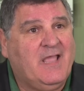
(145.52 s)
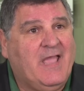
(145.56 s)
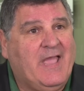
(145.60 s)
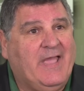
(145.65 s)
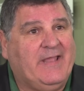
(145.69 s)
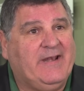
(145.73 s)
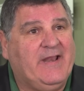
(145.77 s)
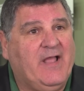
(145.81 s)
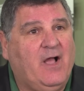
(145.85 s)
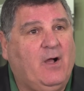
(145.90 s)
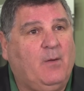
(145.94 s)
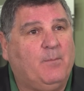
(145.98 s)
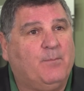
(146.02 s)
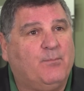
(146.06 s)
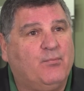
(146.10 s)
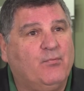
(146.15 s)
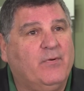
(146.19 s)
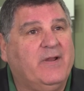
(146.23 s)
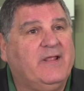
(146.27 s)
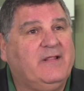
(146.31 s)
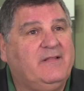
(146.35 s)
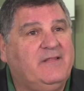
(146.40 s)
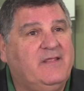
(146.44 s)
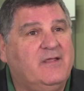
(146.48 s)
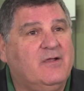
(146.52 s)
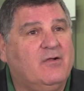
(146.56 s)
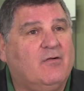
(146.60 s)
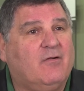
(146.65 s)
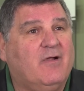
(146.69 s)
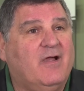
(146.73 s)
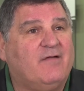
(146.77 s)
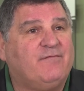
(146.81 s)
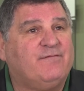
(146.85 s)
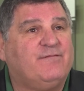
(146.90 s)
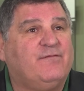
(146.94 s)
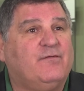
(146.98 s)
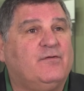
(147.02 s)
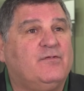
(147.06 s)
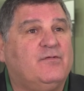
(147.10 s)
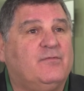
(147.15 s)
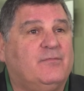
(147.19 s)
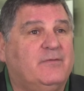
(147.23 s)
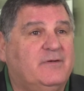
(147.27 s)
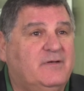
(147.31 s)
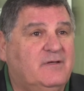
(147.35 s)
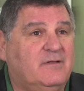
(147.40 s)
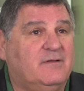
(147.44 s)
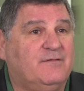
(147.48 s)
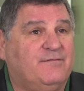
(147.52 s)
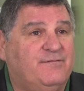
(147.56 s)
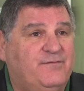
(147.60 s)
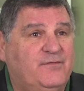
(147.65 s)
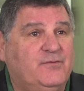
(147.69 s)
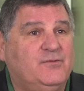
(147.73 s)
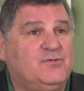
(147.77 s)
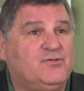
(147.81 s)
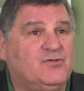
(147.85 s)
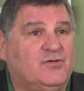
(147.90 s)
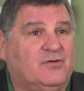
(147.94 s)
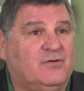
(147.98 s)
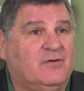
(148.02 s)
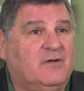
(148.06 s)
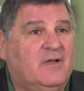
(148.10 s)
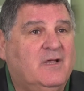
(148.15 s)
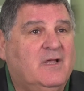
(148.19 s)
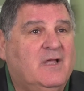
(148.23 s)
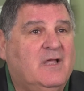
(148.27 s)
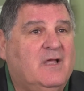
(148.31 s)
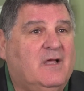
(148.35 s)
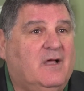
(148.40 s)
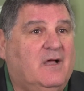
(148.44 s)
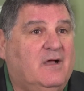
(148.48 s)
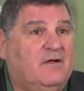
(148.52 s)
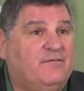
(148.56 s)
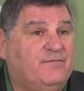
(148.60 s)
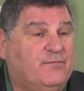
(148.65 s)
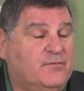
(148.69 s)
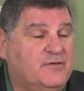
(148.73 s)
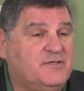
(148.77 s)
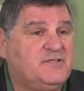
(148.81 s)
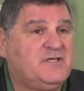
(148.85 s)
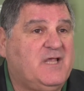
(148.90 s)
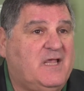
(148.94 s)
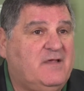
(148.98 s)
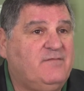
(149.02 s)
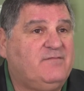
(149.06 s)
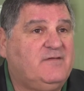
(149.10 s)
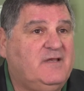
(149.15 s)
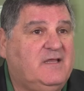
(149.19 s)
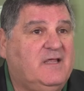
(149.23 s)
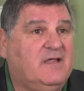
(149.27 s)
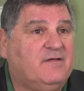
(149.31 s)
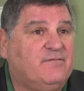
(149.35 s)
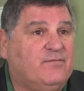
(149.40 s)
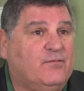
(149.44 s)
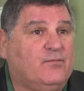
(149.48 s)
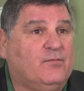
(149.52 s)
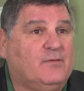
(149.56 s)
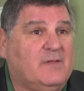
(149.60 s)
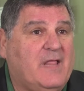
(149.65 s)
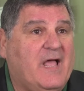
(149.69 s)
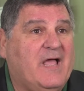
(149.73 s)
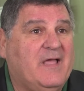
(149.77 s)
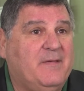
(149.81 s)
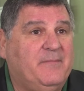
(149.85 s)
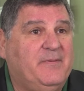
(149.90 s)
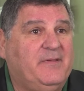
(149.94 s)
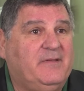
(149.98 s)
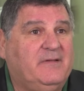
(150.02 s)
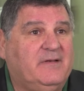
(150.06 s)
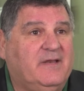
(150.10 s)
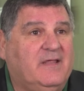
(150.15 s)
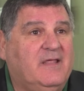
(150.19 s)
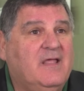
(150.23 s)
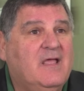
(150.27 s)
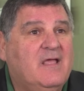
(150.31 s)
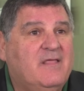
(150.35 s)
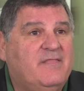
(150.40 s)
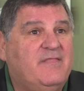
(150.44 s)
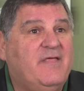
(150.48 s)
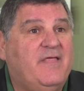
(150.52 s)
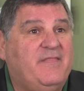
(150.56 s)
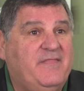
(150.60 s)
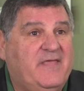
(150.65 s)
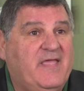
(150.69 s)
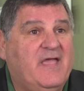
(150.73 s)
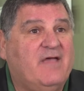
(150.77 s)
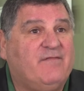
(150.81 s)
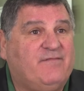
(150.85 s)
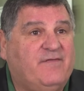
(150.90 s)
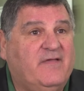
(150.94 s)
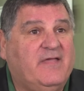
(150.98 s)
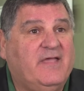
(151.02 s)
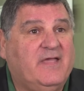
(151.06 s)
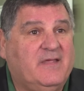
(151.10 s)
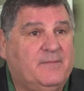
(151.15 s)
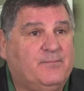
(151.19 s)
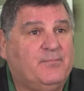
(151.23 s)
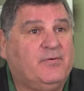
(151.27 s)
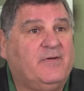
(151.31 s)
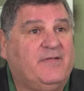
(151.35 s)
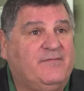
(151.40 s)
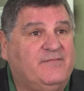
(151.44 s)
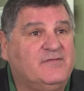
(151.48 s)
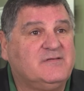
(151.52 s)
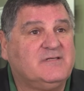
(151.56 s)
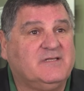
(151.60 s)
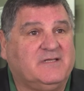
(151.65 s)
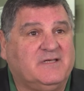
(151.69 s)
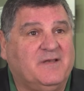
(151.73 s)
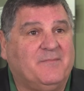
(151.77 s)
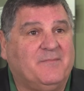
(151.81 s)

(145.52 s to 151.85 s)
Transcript: and help bring the aircraft further into the future uh, for safety and for reliability than the F A A had previously